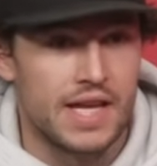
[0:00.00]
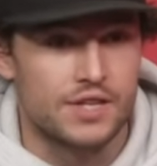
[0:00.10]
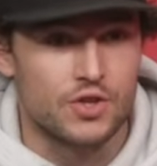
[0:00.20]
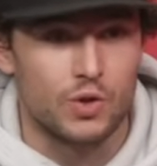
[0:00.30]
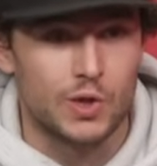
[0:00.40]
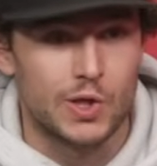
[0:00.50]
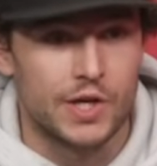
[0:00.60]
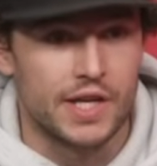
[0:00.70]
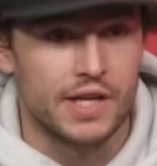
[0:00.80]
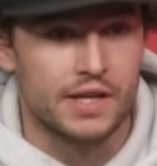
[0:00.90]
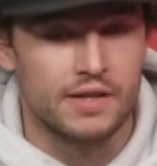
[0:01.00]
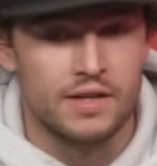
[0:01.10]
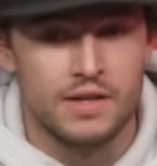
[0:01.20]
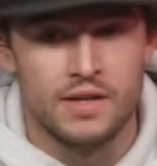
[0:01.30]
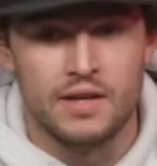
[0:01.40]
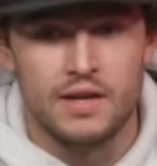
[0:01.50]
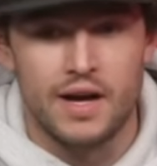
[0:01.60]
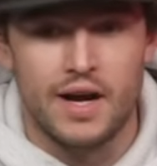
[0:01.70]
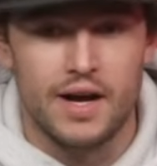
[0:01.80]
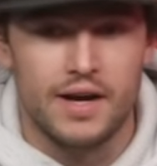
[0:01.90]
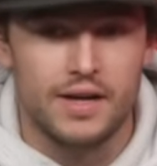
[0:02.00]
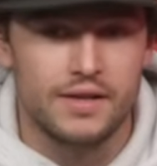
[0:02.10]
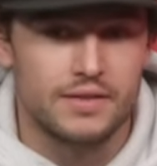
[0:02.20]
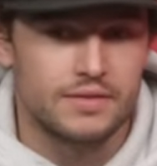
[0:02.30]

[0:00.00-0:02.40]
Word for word: and so learning, uh,